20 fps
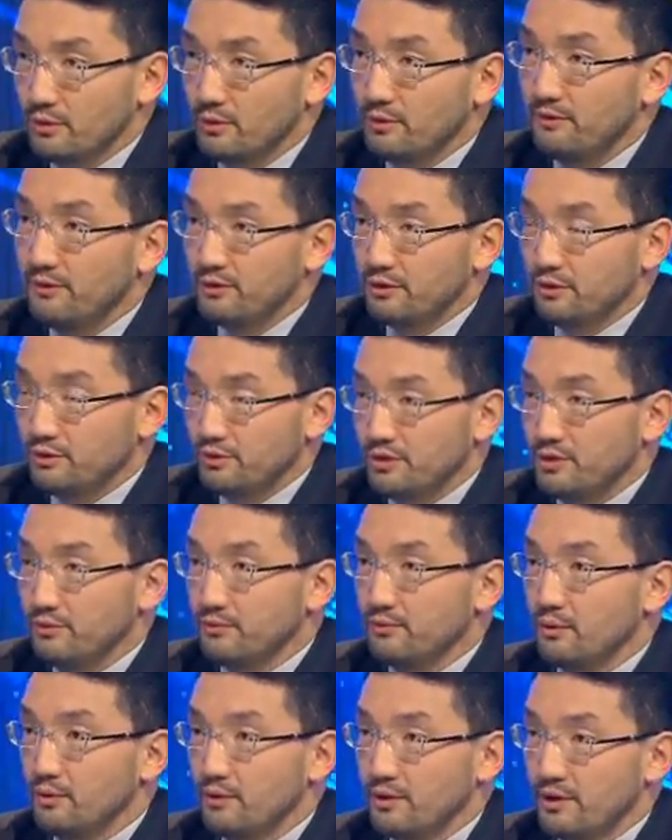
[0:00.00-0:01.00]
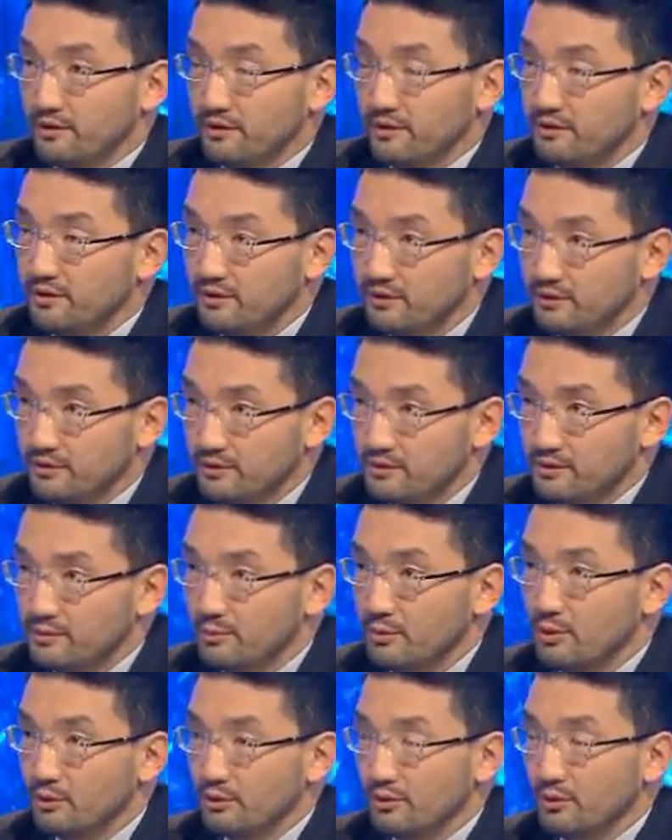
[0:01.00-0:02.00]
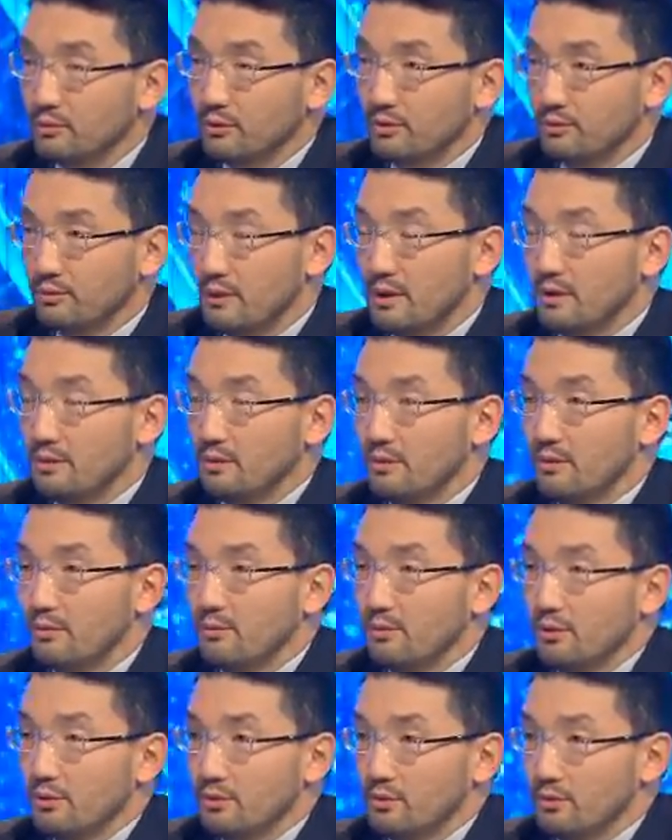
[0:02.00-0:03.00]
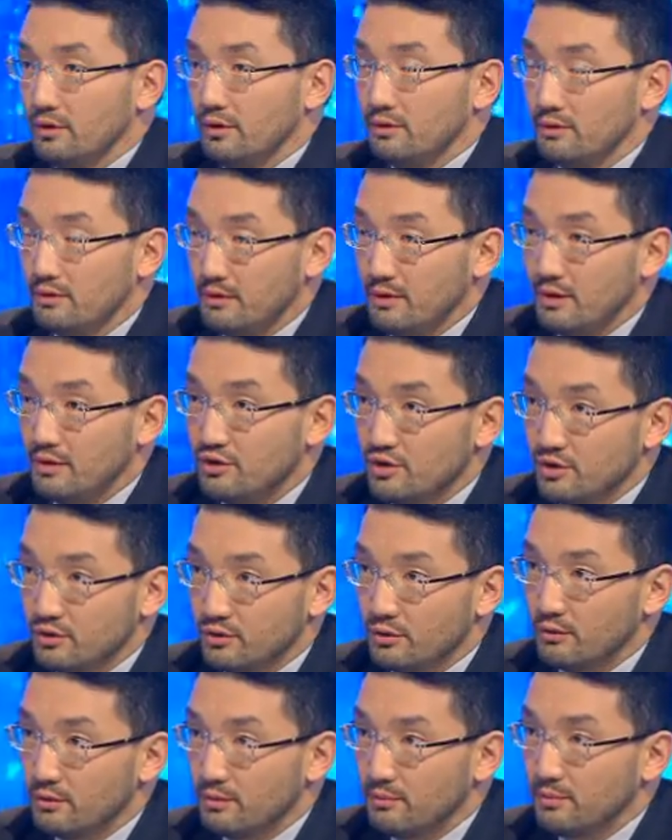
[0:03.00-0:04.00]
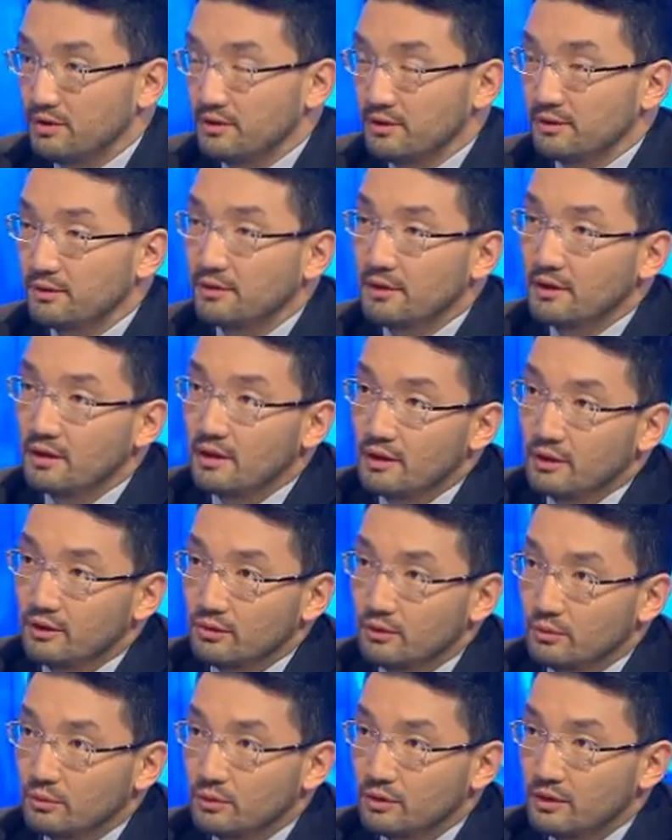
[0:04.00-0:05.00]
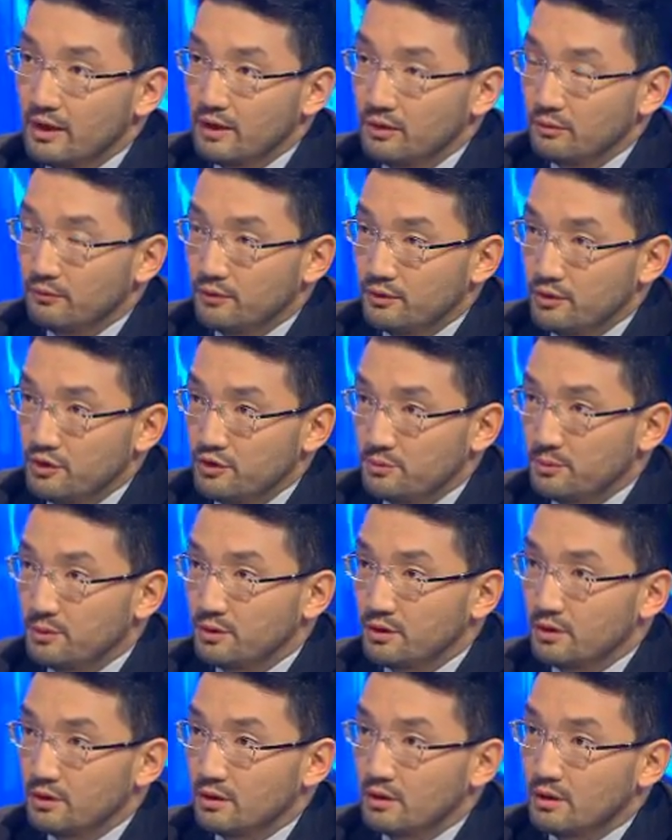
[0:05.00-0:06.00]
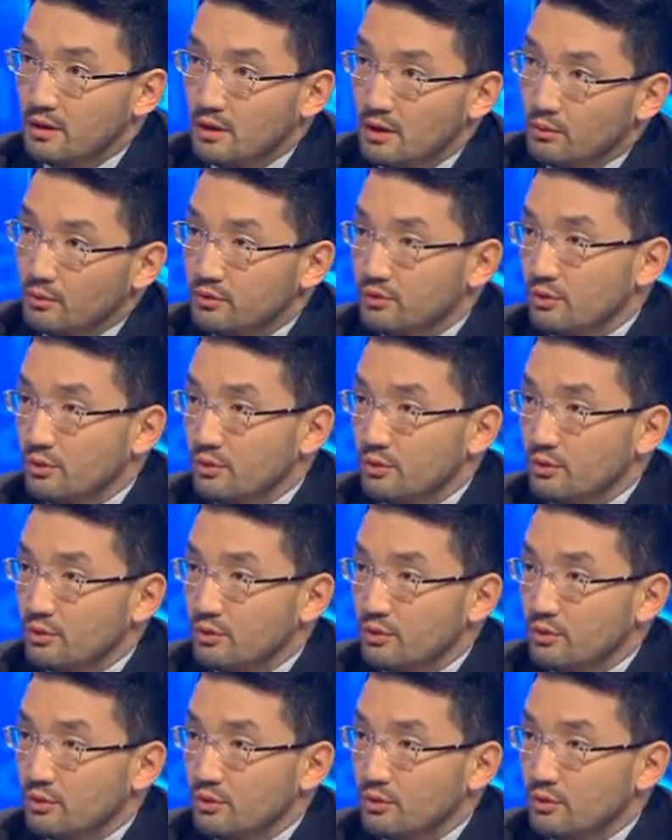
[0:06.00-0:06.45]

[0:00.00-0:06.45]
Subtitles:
of the visa regime for Kazakh citizens, because it was one of the points in the agenda of the meeting. So what kind of arrangement are we